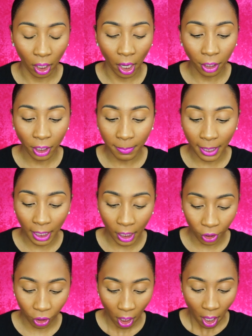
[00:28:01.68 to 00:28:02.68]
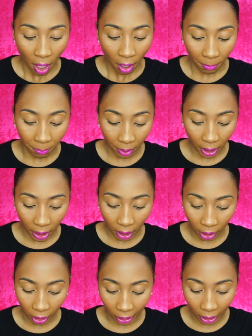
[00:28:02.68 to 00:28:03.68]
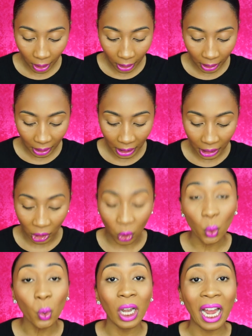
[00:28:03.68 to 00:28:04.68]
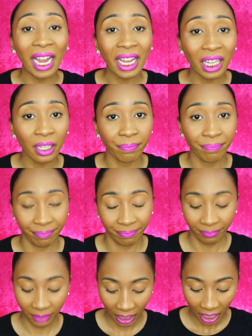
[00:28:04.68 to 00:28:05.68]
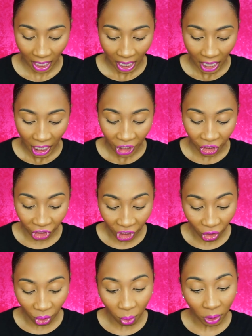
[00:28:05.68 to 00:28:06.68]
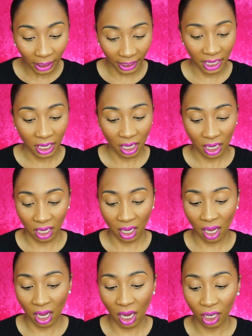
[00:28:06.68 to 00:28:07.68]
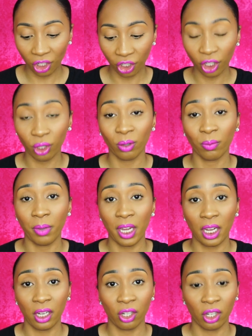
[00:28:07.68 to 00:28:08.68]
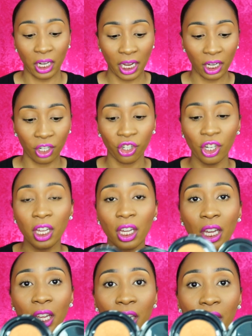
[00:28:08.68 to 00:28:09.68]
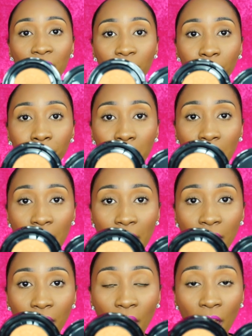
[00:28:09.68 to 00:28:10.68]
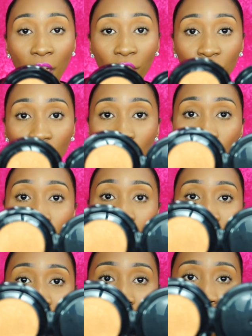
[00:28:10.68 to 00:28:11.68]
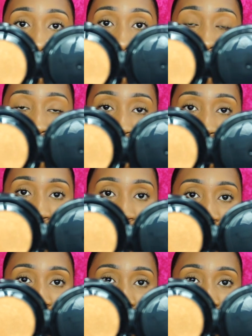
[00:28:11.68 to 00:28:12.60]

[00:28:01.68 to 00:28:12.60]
Honey Beige, but this is too light. She too light, and she too beige. Like, she is pink. She looks like, oh, okay,